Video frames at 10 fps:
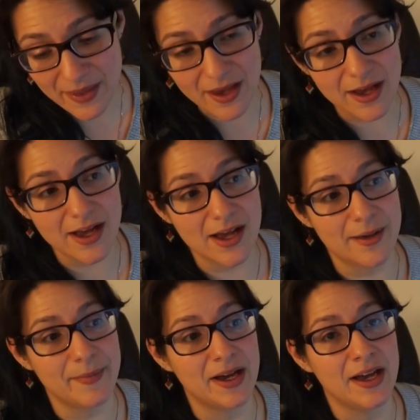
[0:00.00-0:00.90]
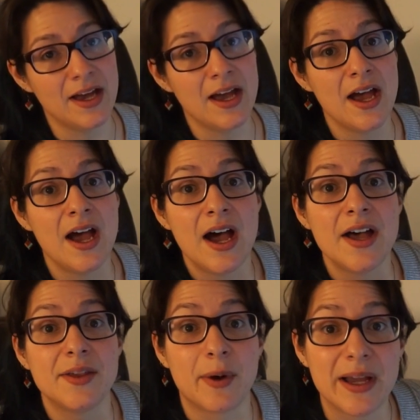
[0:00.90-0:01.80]
um
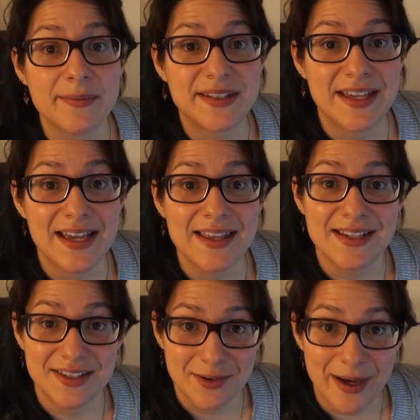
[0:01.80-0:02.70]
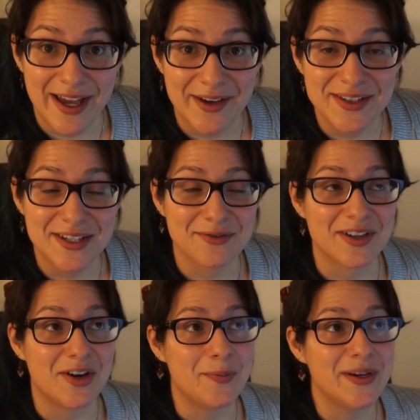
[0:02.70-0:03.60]
the YMCA that is near my house has
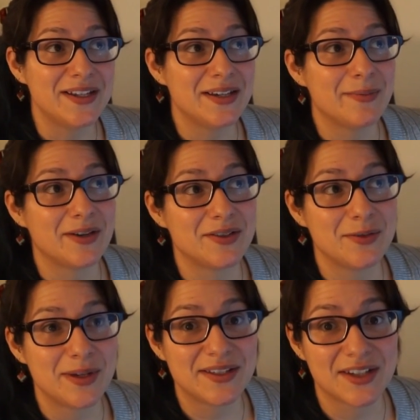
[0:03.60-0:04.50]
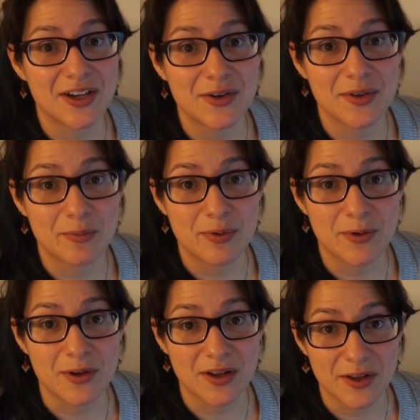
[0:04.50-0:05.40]
reopened. About two weeks ago, the
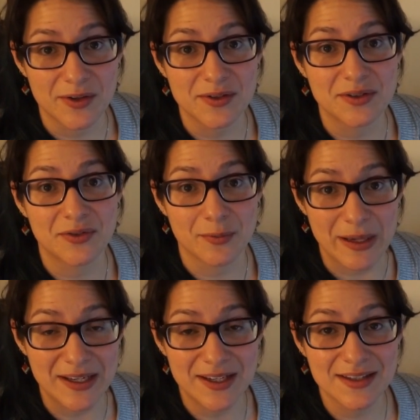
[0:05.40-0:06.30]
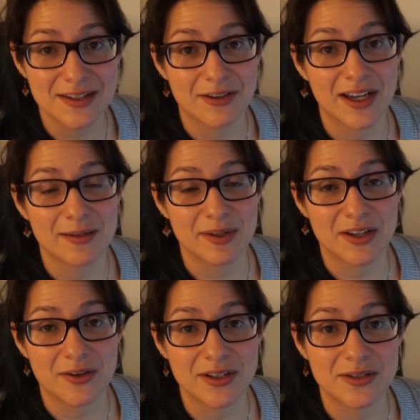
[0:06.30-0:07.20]
pool closed for maintenance, so I had been
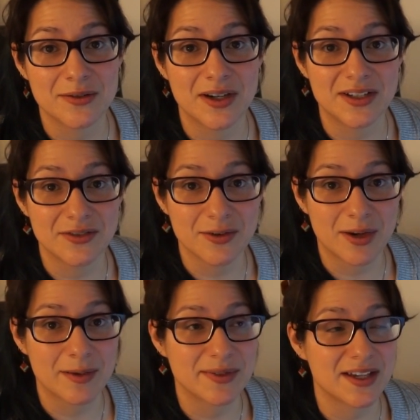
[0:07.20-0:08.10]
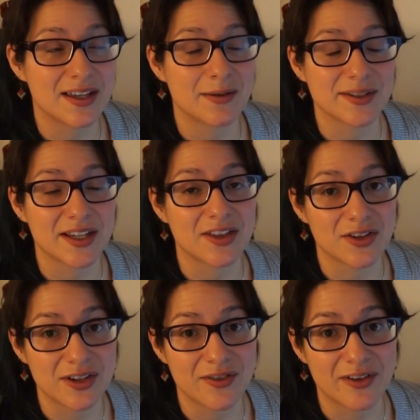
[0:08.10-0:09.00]
going to a different YMCA that was like
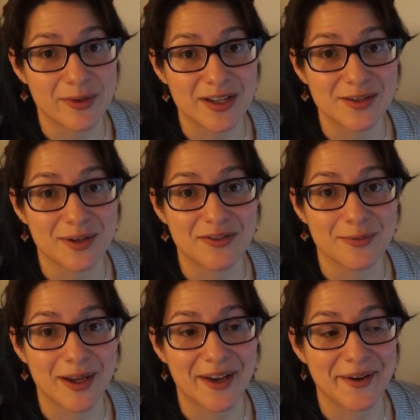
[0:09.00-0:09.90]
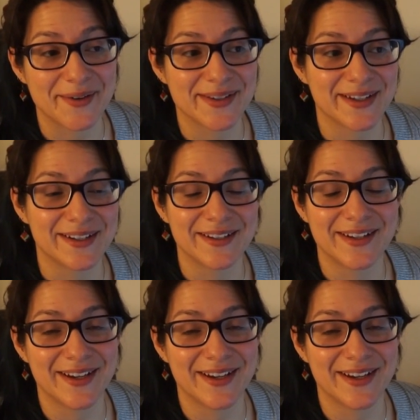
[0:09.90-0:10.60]
35 minutes away from my house. And yeah,